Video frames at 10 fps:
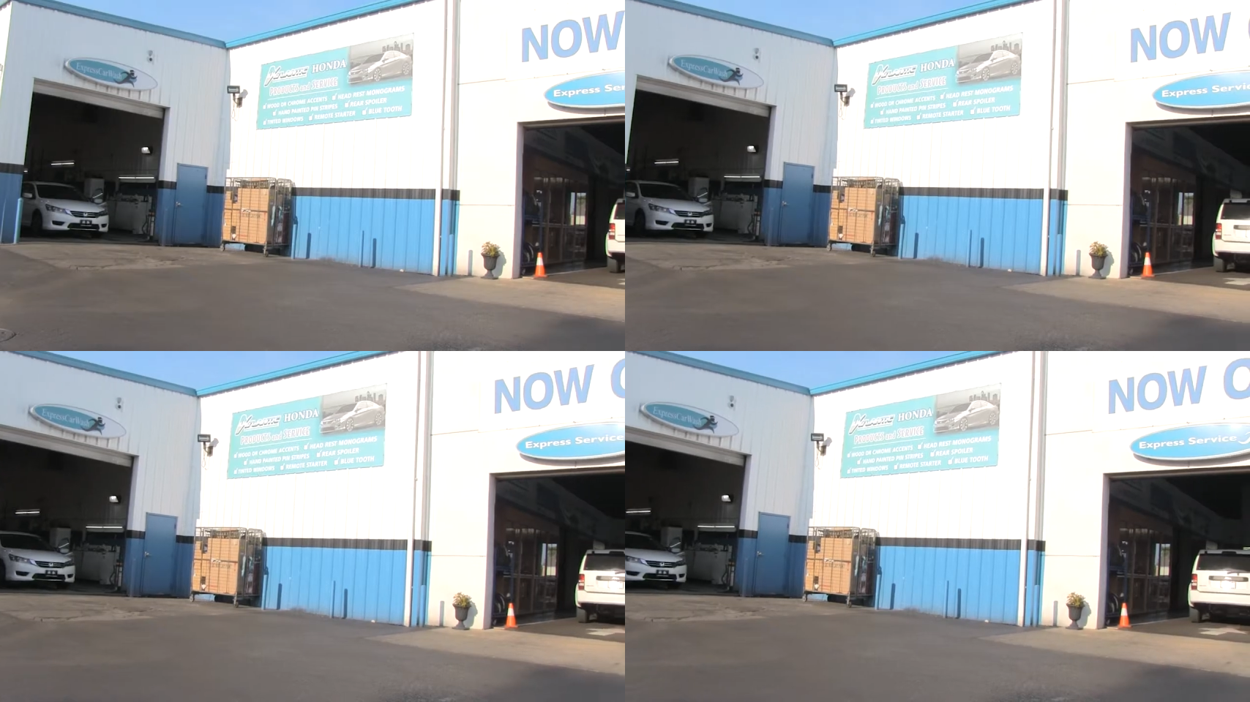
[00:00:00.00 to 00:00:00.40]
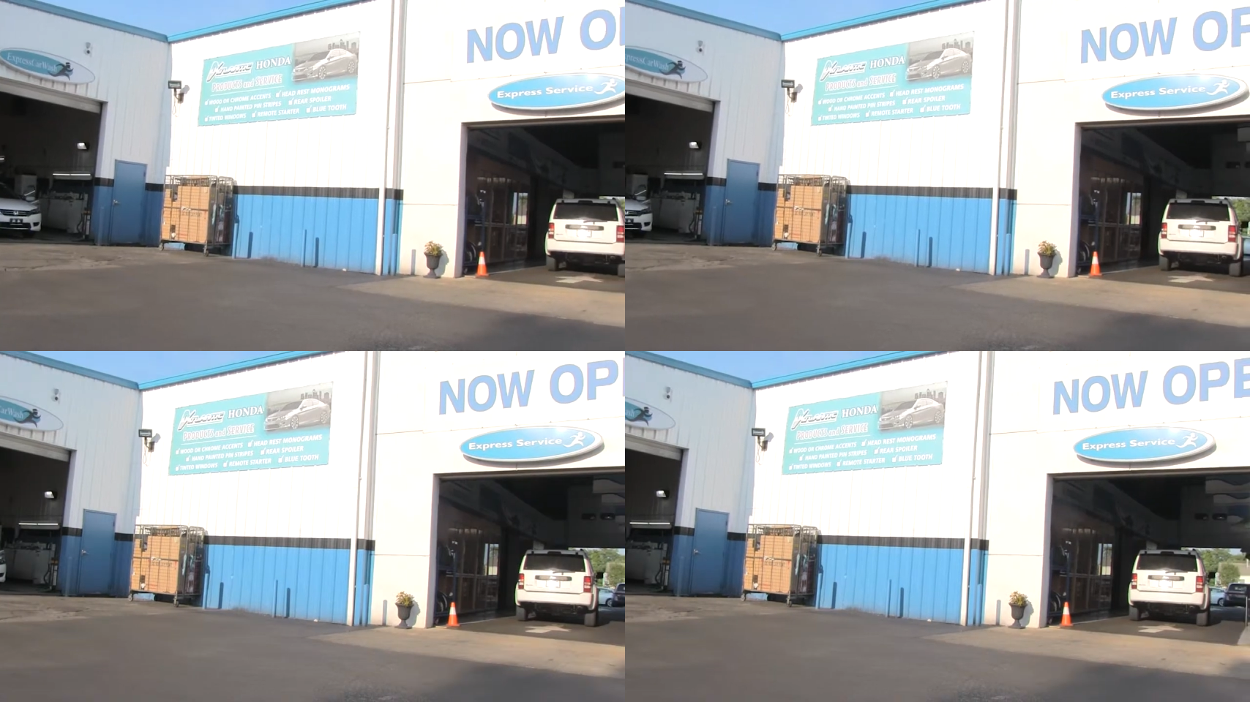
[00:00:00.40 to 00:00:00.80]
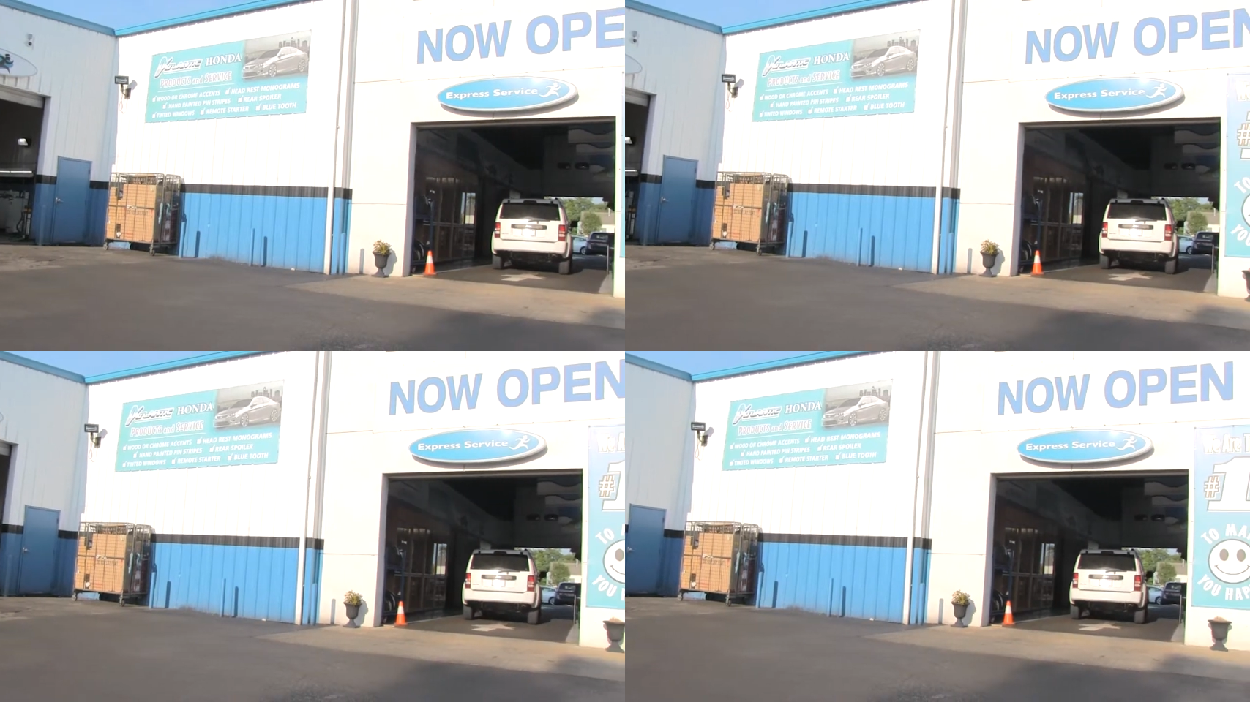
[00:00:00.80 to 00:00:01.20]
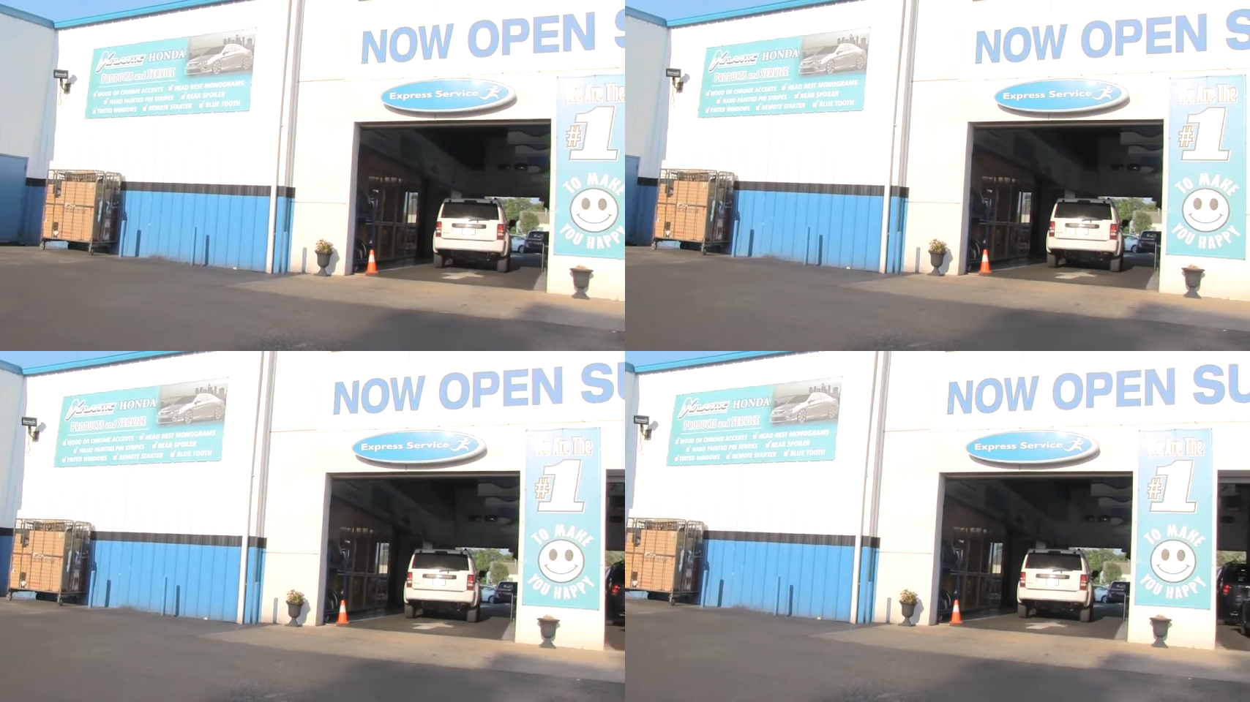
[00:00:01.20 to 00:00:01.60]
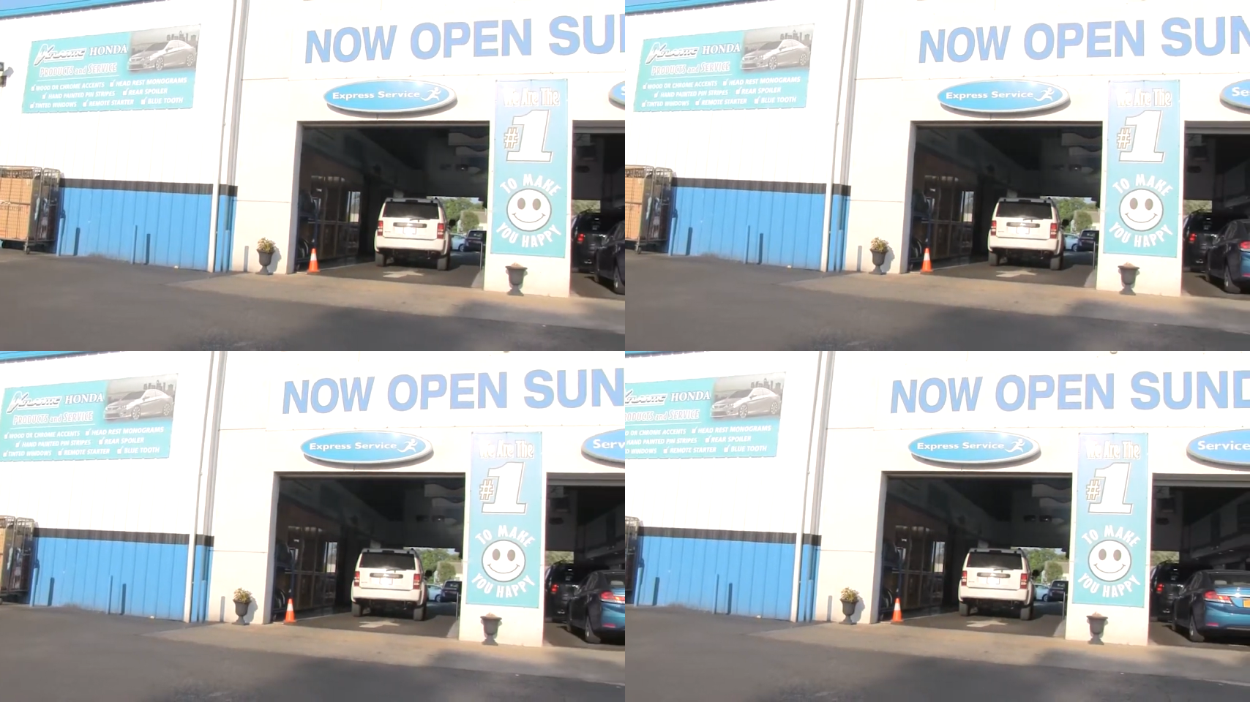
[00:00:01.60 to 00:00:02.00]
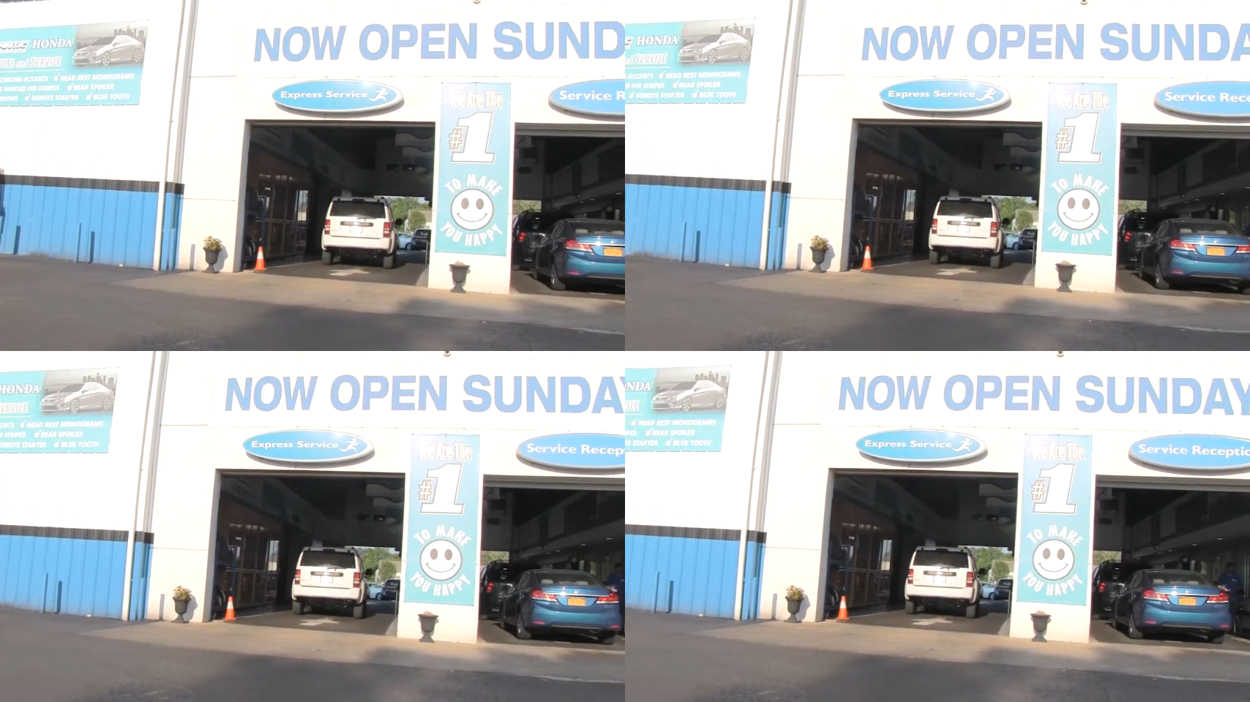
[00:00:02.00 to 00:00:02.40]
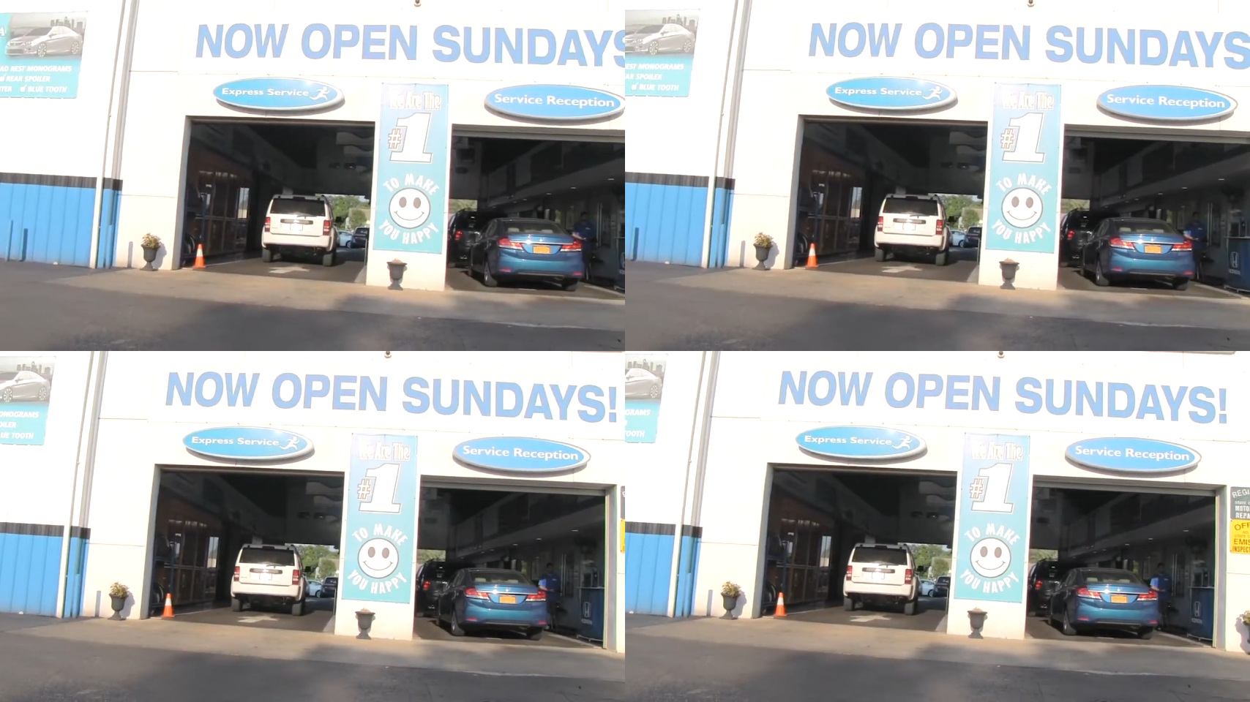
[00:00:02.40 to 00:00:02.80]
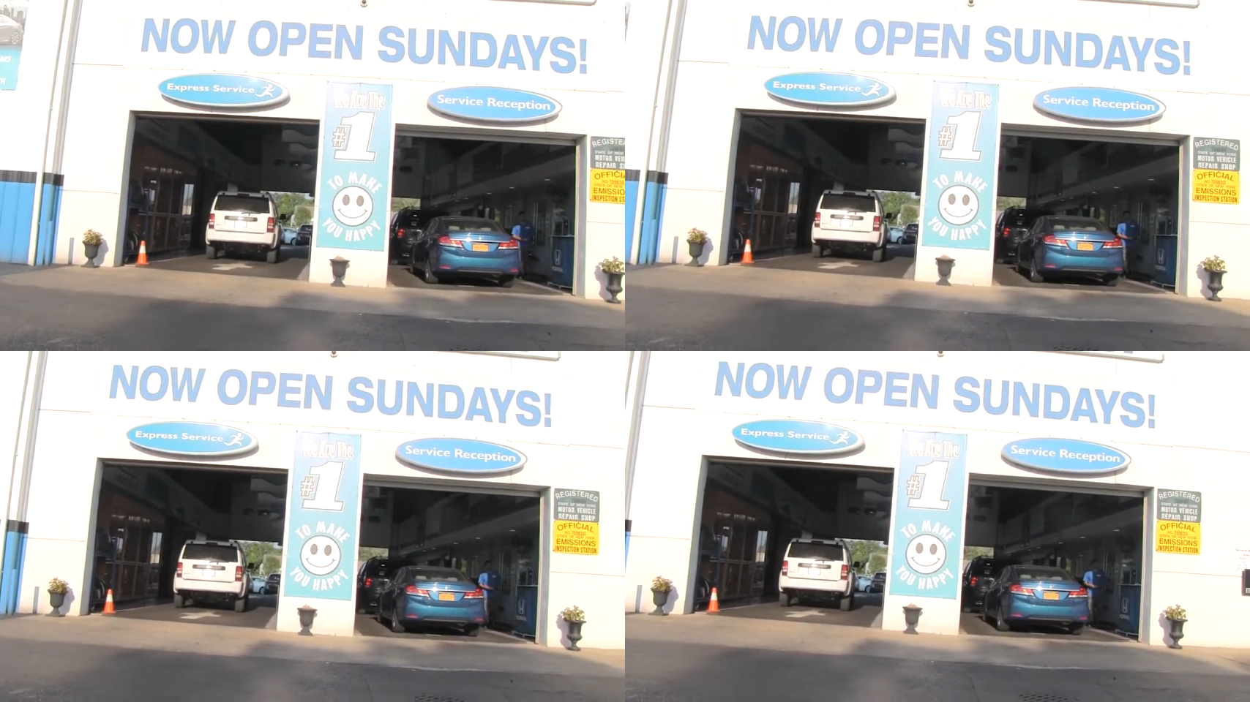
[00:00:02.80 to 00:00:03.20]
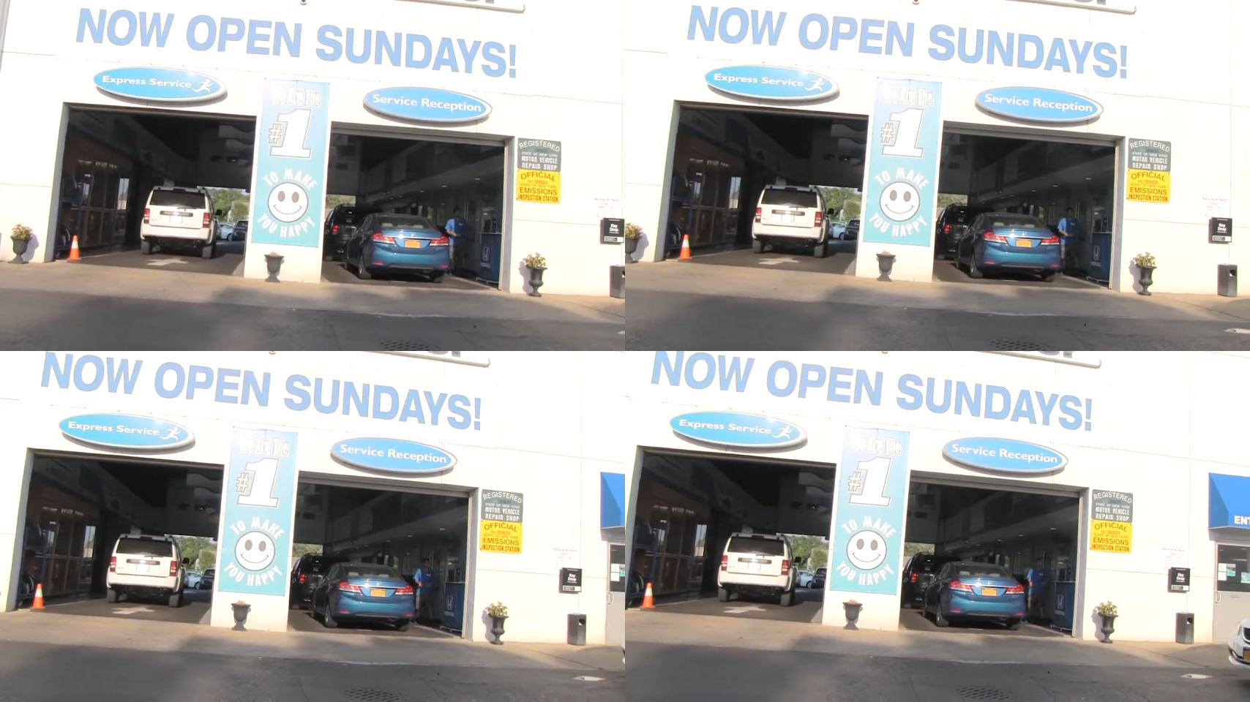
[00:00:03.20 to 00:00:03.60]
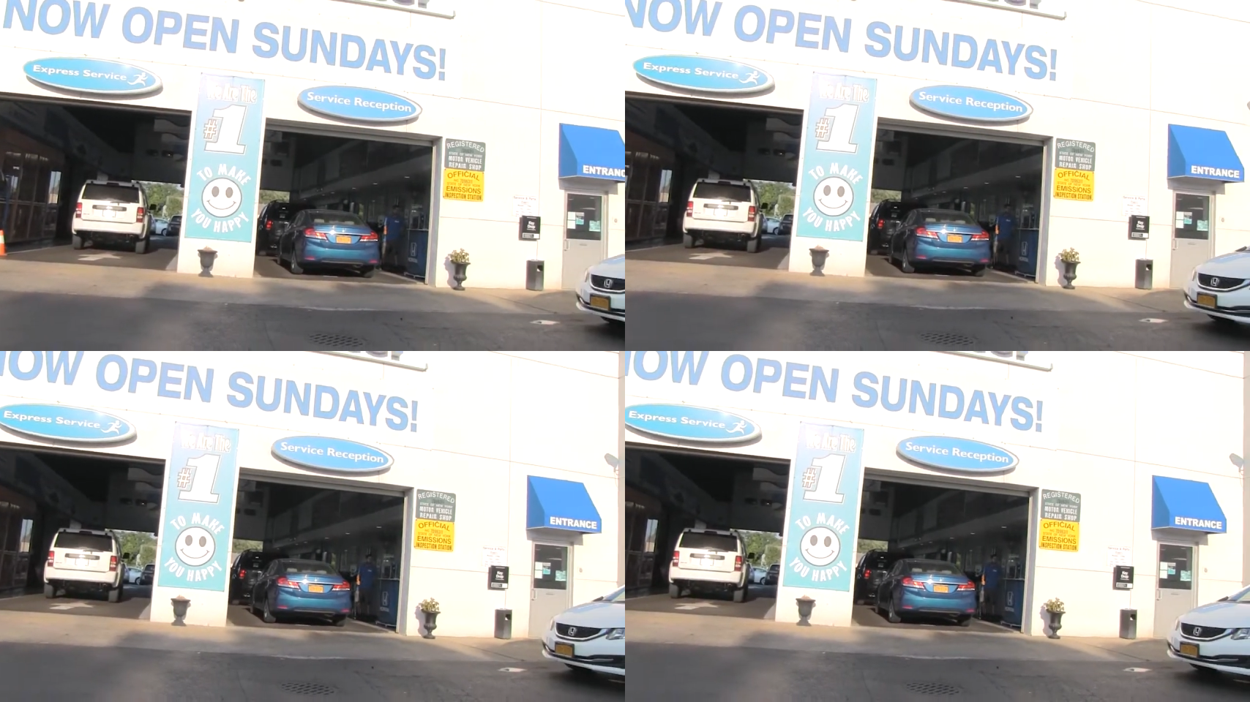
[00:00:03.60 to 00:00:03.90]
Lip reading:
Nobody's mouth can be seen.